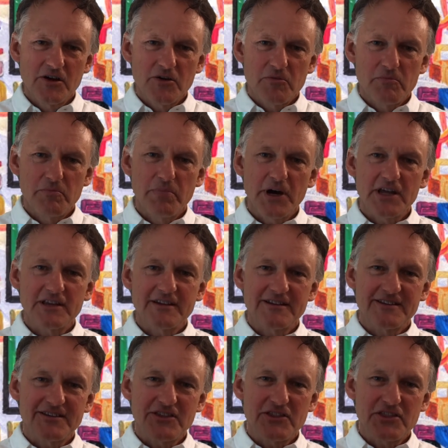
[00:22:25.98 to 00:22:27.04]
but
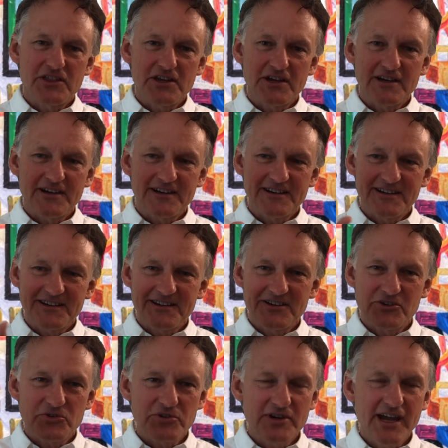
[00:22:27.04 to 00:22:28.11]
the
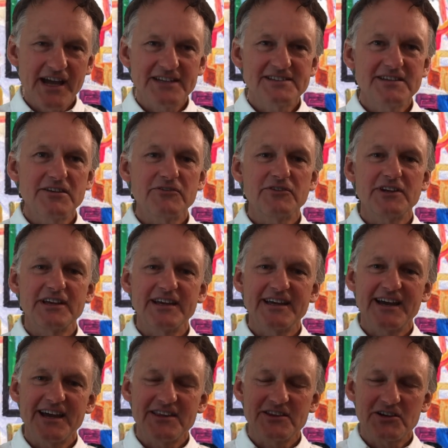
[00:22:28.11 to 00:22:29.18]

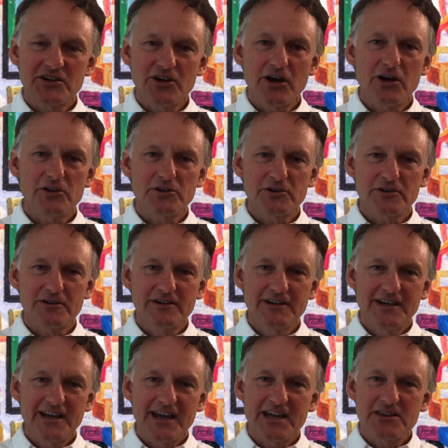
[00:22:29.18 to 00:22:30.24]
creativity and the color
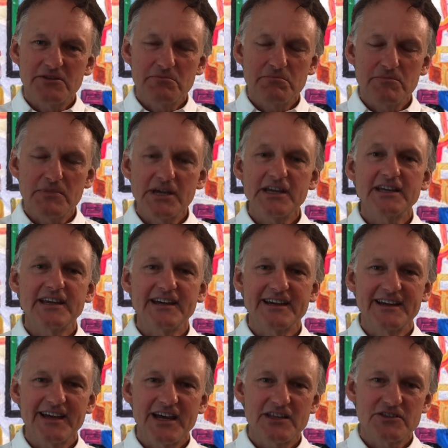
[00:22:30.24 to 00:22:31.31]
and the
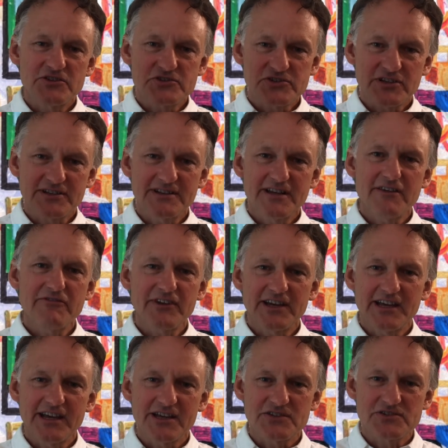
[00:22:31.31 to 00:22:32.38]
meaning and the
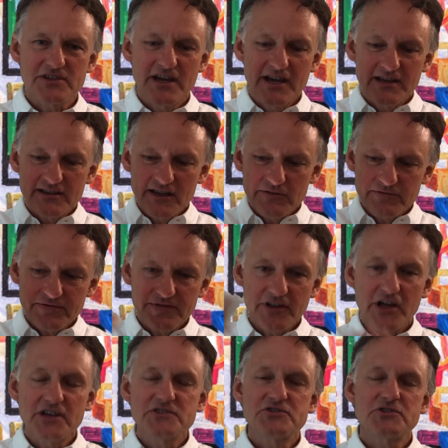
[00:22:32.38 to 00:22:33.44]
significance that
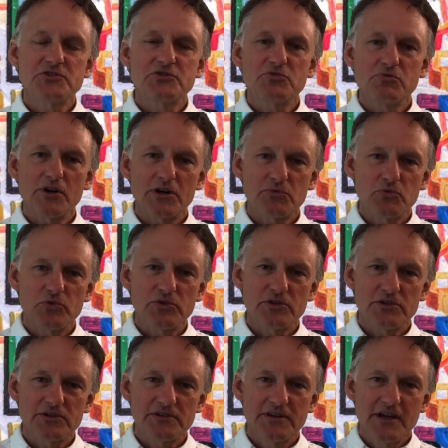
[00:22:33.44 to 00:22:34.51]
floods into our
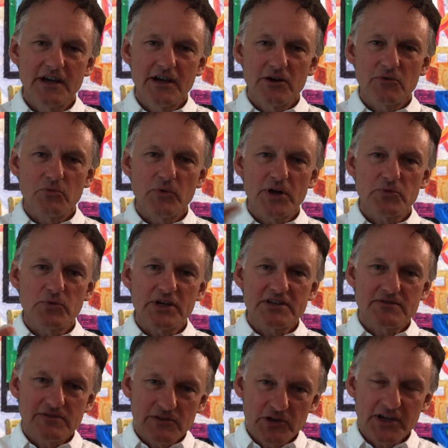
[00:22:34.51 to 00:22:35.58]
world when we
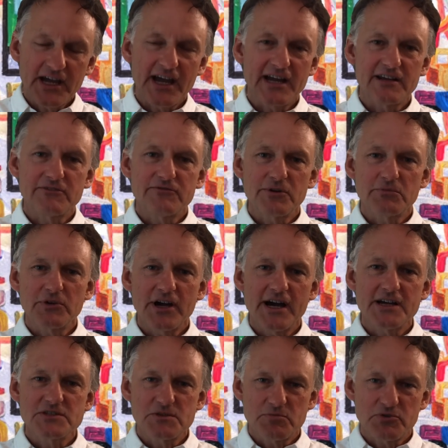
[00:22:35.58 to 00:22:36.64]
look at it from
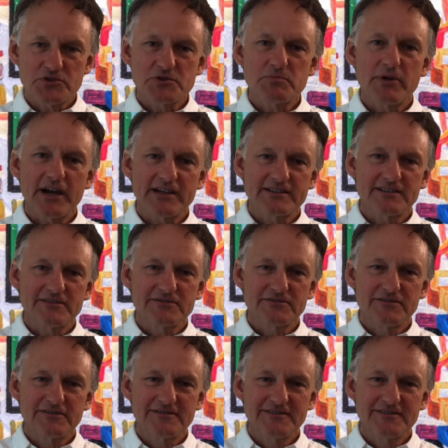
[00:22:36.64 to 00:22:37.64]
God's perspective.